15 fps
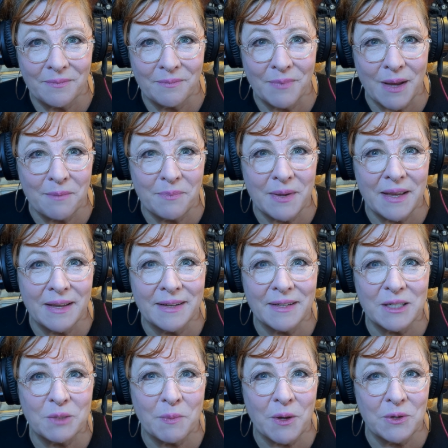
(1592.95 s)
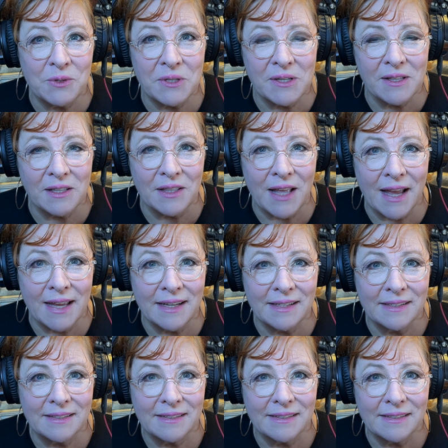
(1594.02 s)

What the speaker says: by being exposed to the light.